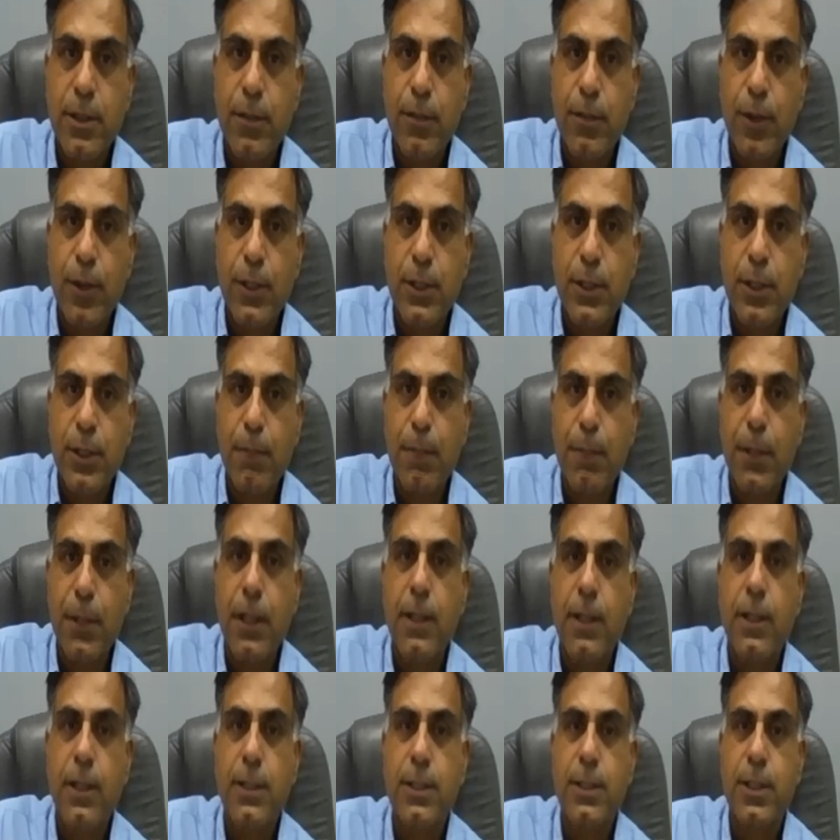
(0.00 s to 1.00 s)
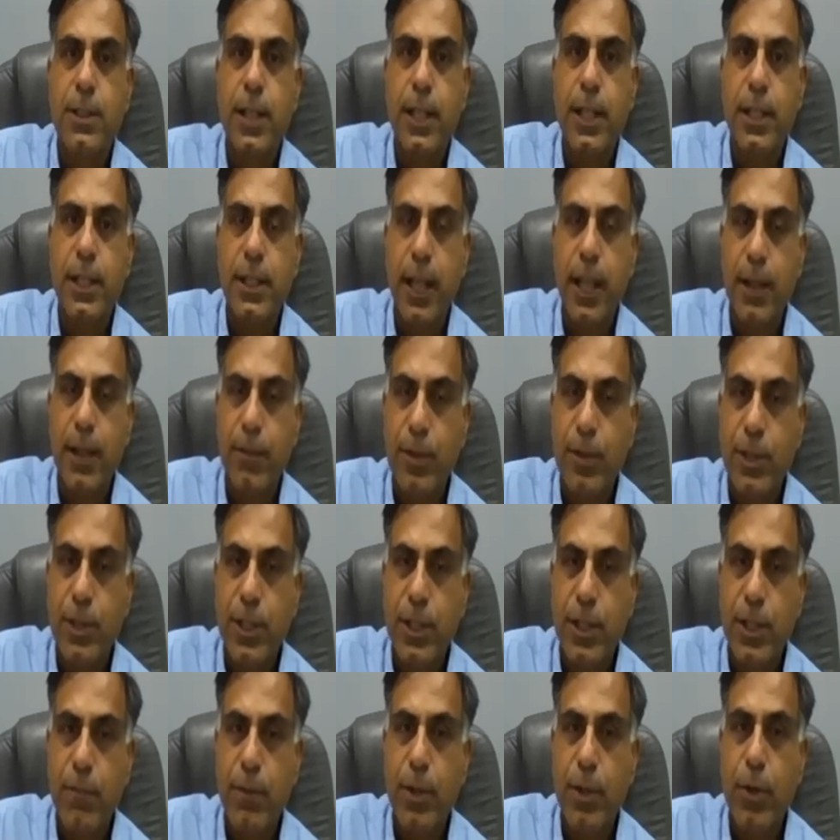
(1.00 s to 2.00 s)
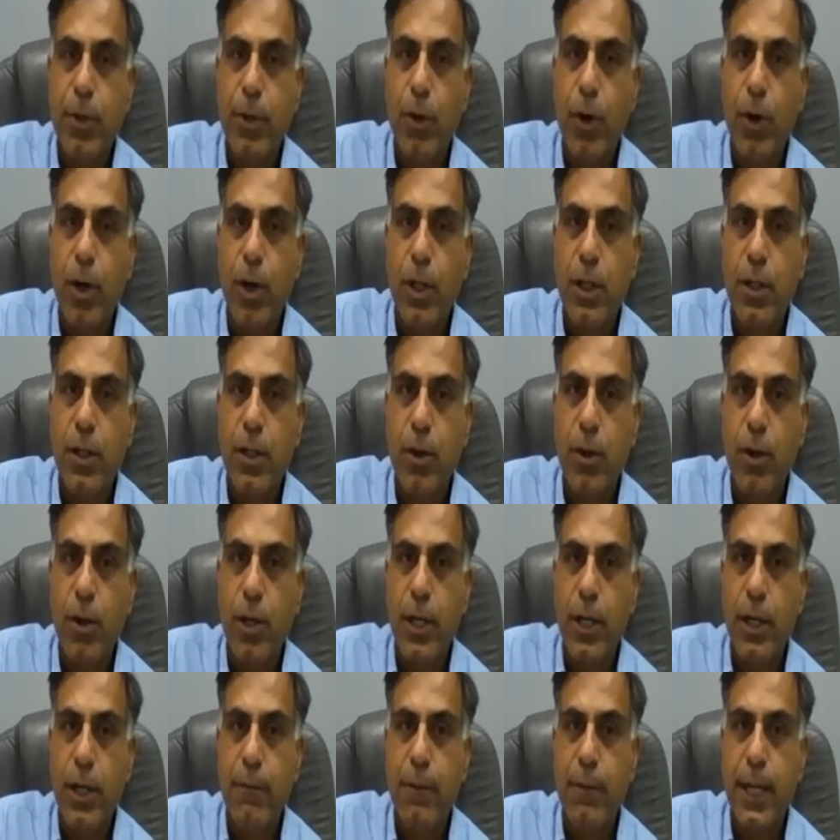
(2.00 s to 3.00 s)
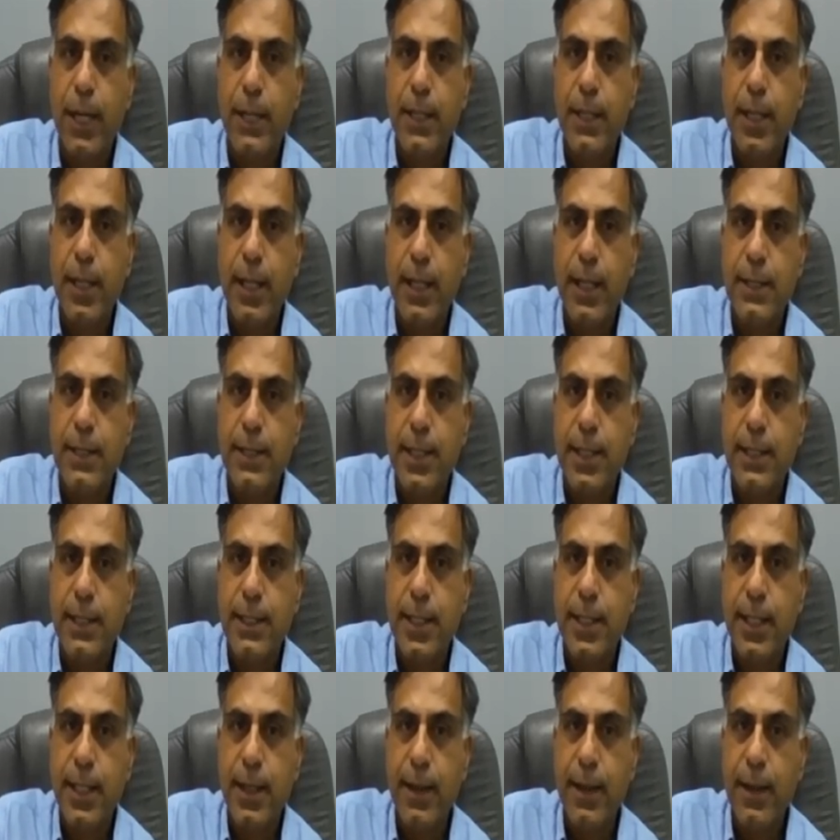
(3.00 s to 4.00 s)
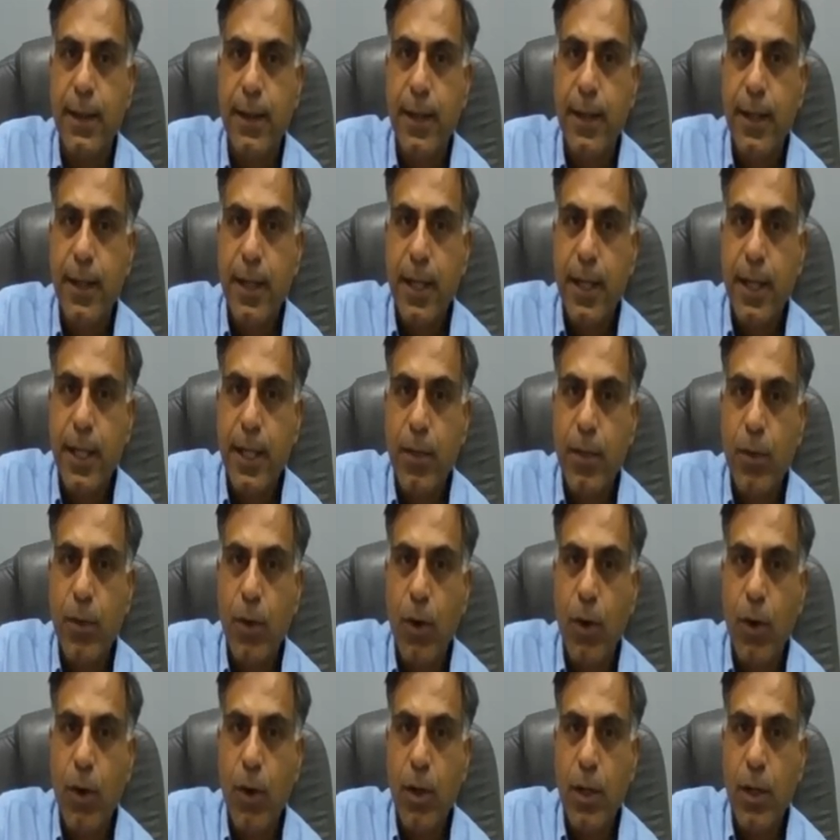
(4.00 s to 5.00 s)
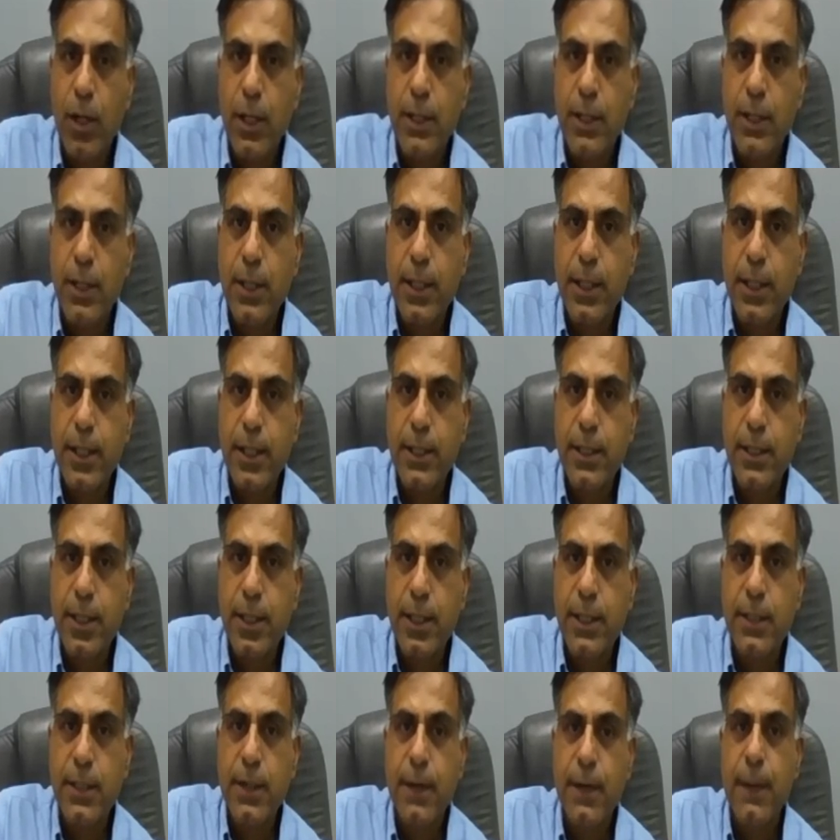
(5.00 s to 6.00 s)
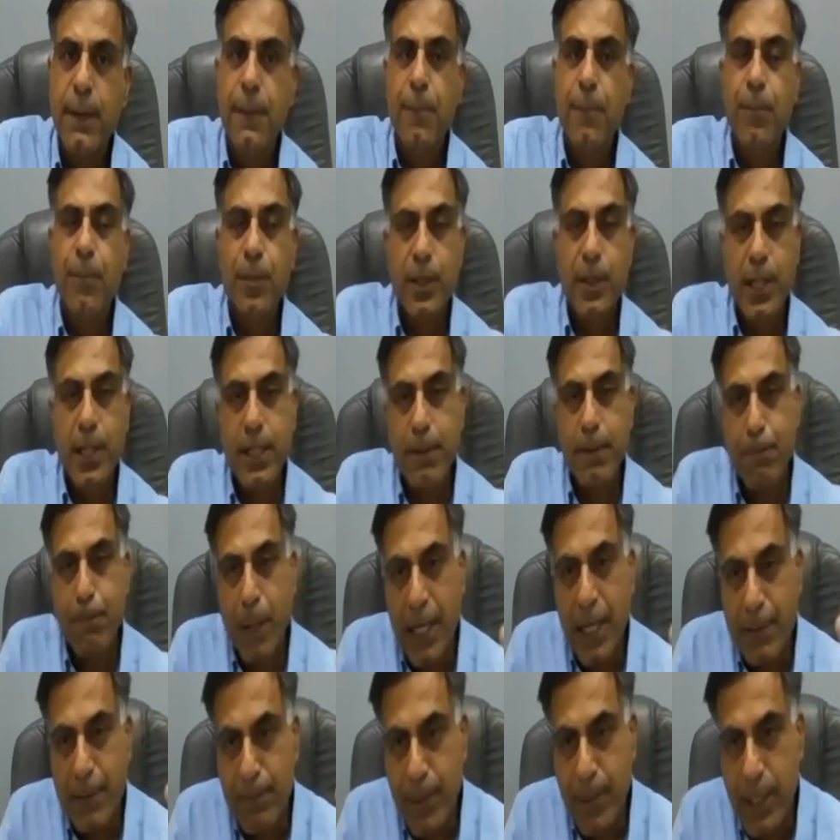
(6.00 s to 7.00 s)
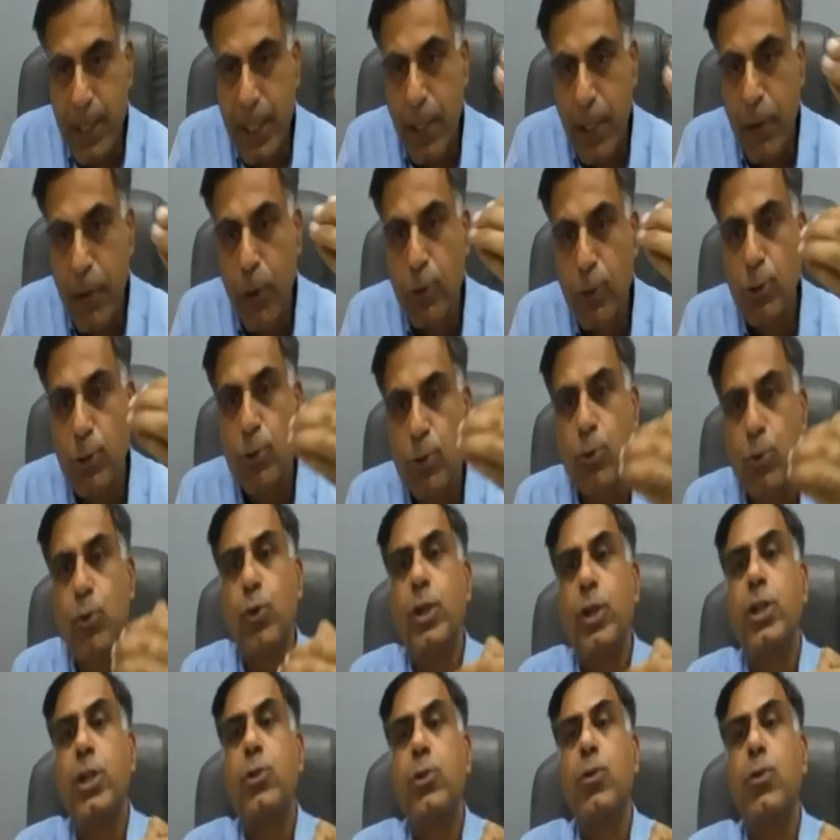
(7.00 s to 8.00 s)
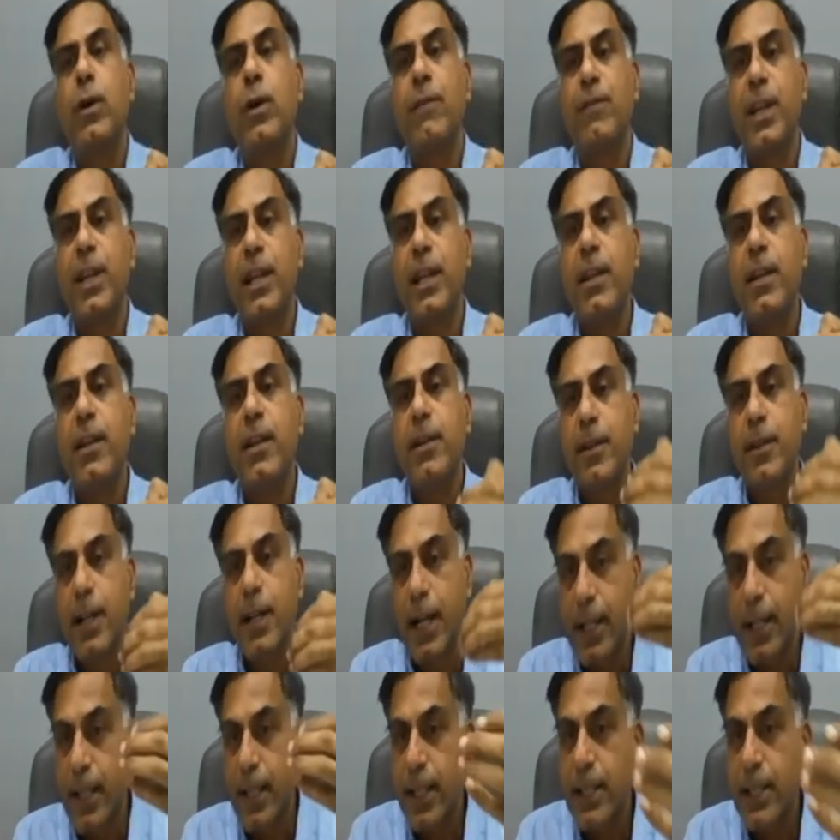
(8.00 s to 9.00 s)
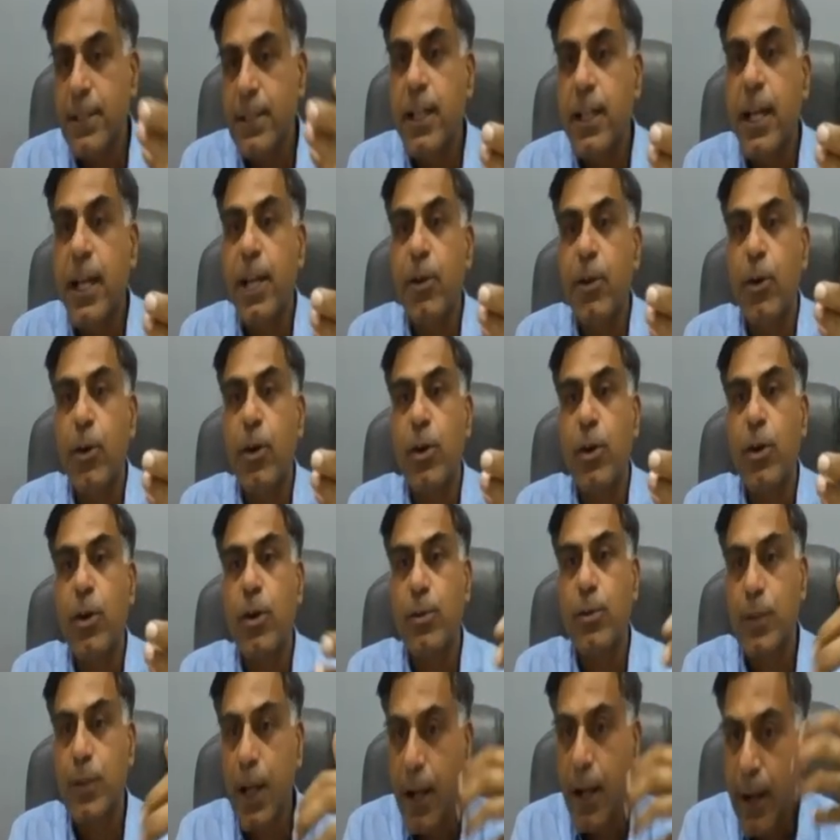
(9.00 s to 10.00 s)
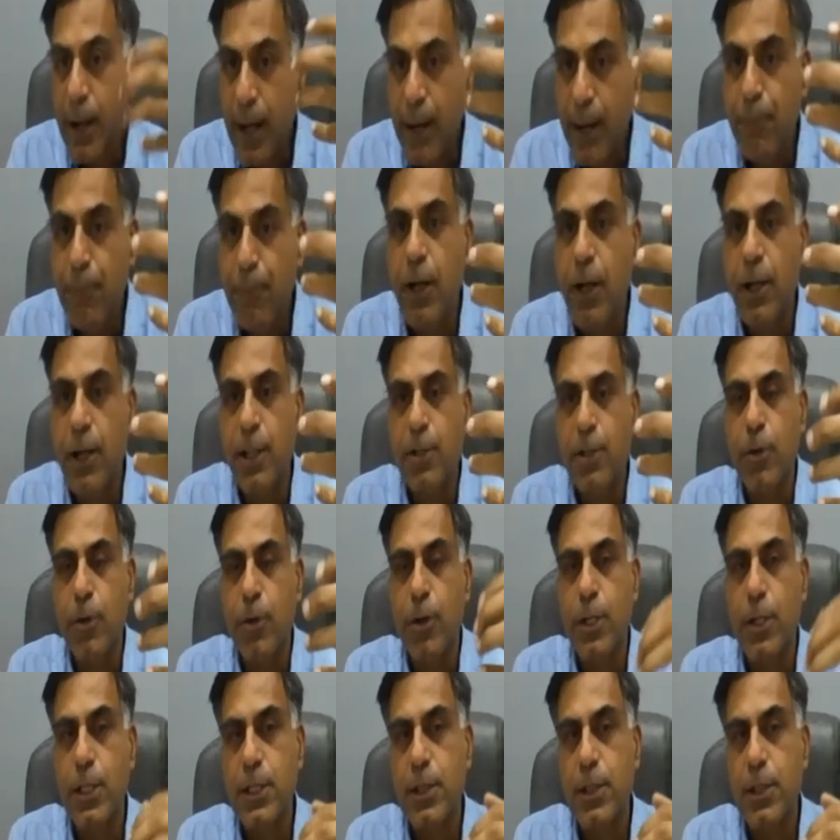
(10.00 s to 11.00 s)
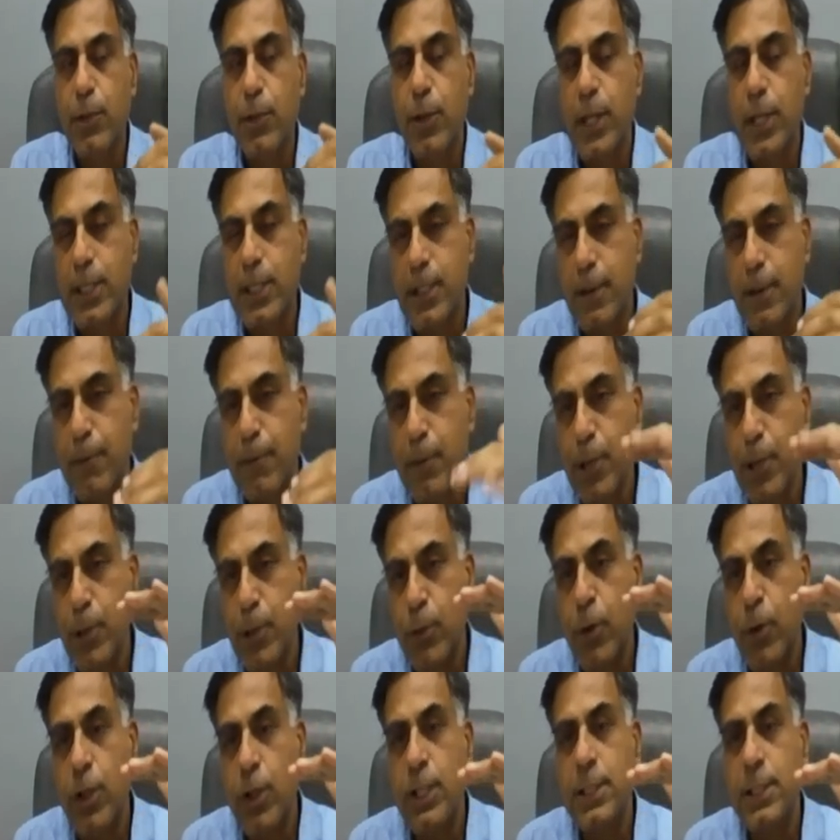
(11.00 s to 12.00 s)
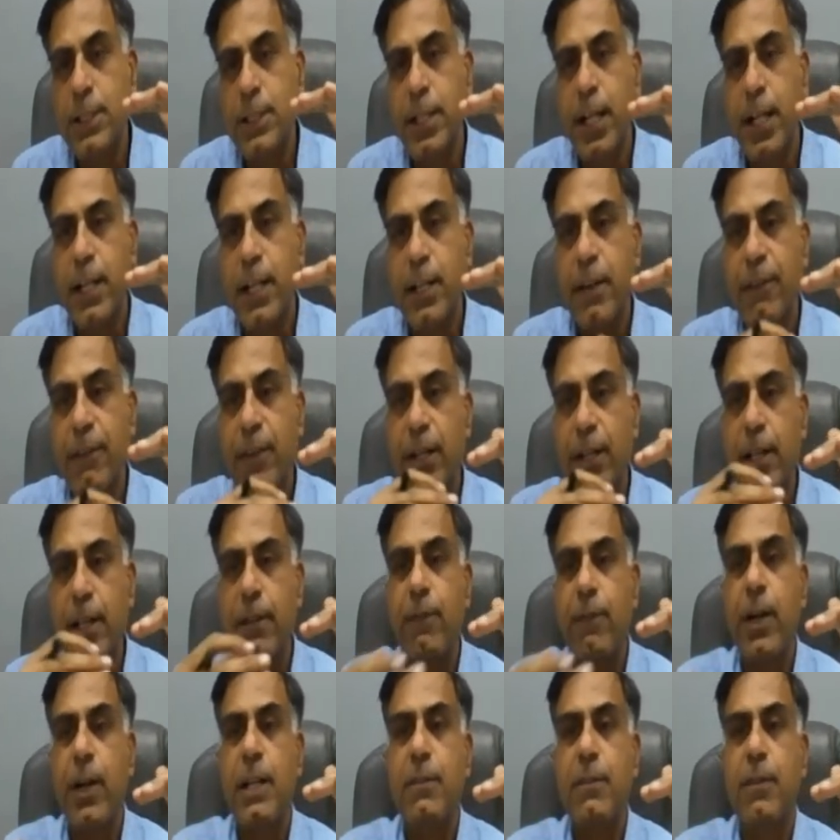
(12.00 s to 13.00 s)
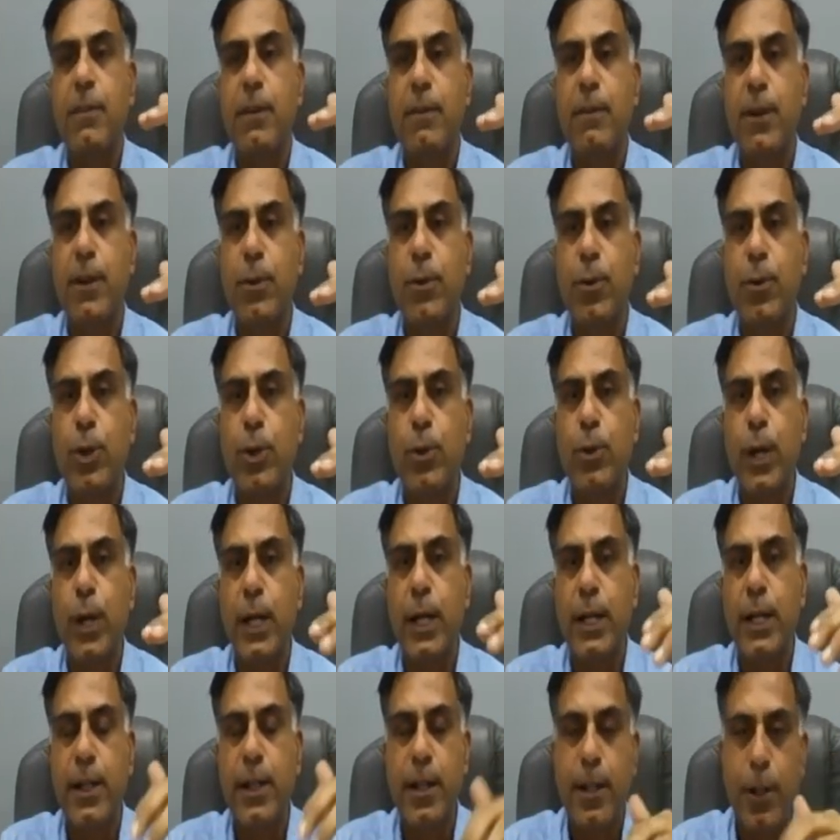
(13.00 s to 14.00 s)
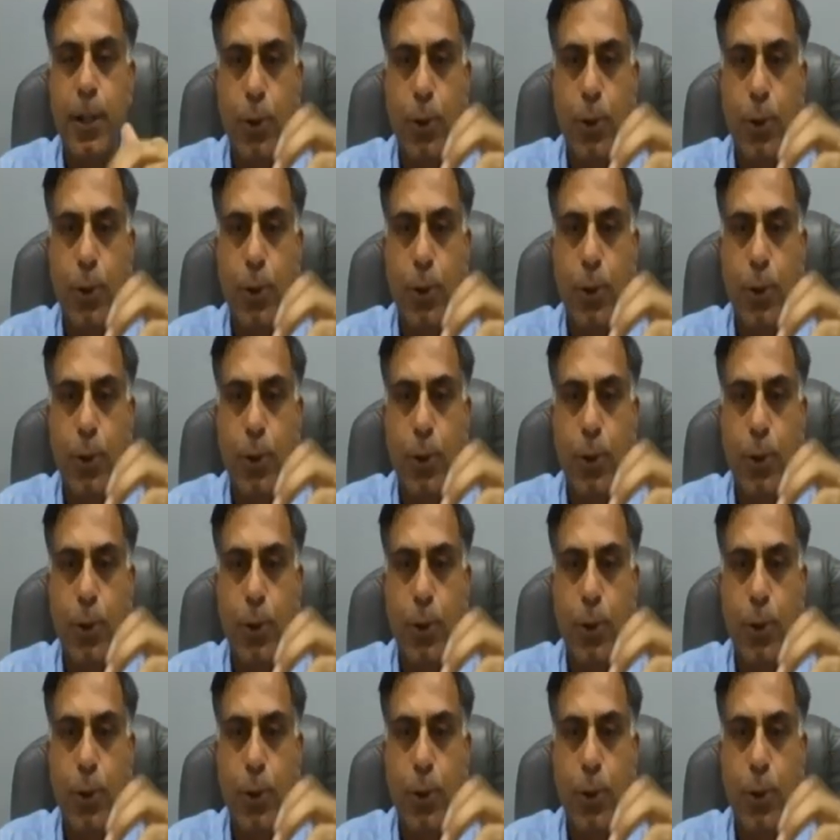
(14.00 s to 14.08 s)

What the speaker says: first appeal at a stage and which can be knocked only by the assessee, in all other cases, the department can also go into appeal against an order of the appellate authority. Say, for example, you won in CIT appeal, department may go into ITAT.